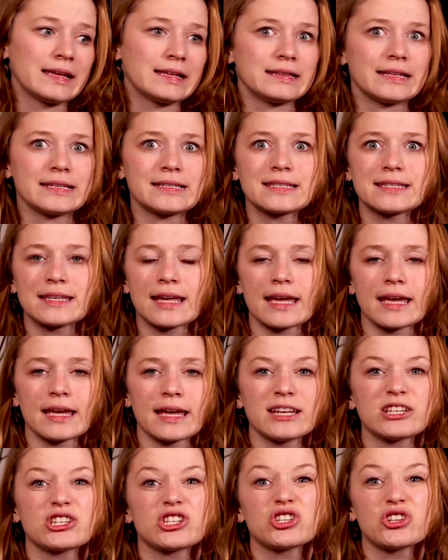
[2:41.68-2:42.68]
let's
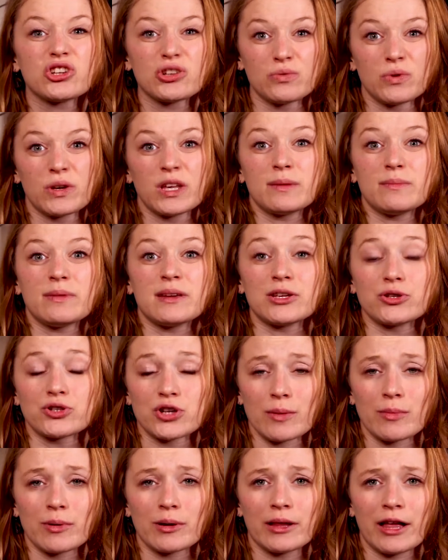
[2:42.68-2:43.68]
say it should really be in
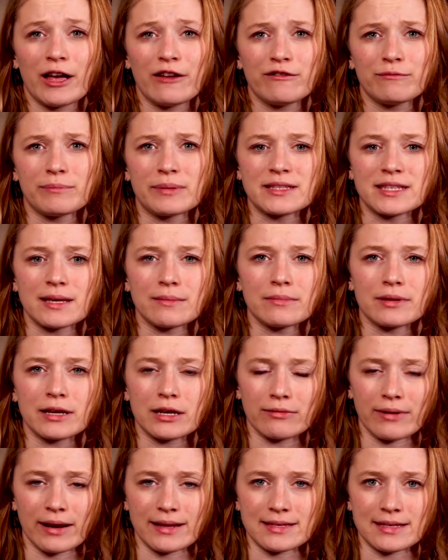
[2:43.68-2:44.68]
treble clef, but
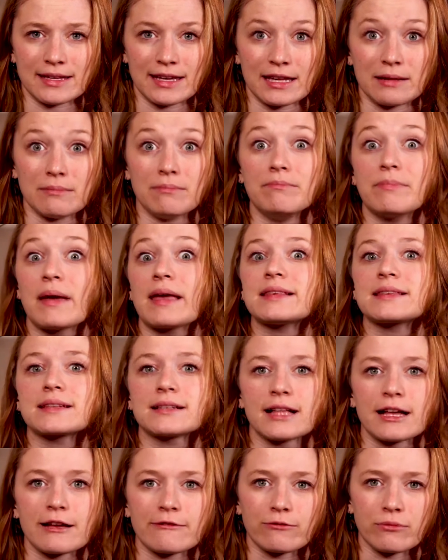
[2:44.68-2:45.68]
somebody writes it in bass
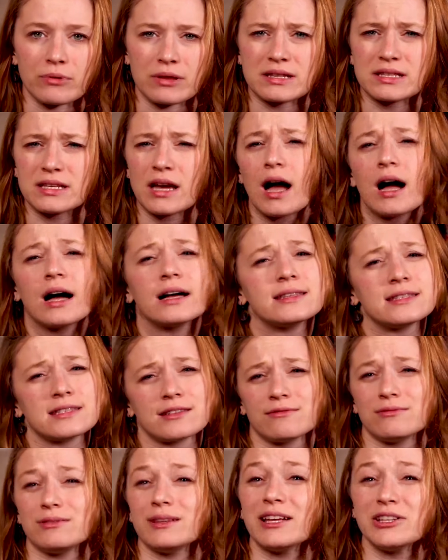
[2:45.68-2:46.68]
clef with tons
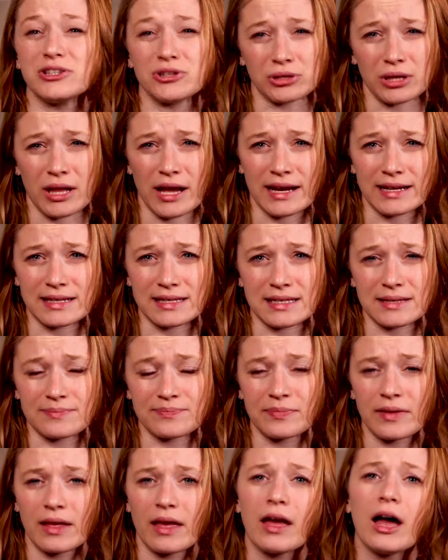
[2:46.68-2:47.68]
of ledger lines.
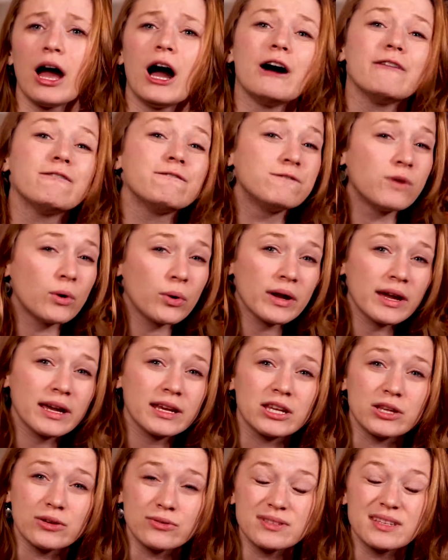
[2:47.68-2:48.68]
Avoid
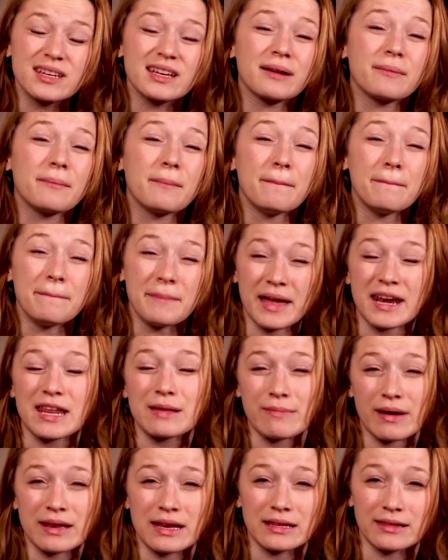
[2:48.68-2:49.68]
using
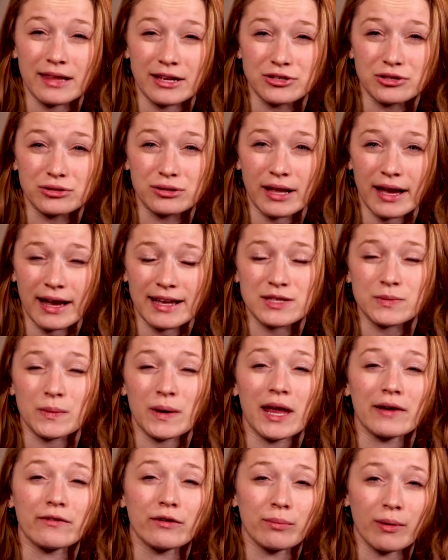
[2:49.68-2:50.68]
many, many ledger lines
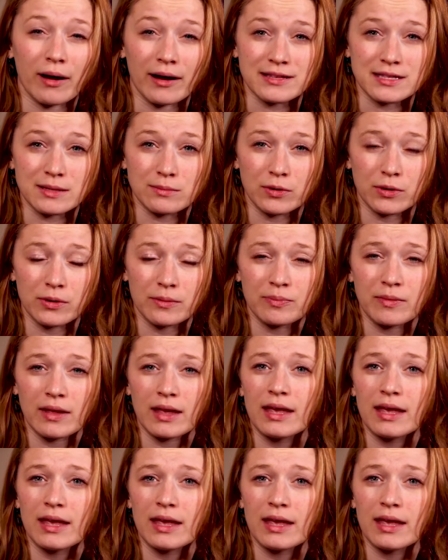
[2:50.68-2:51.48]
whenever possible.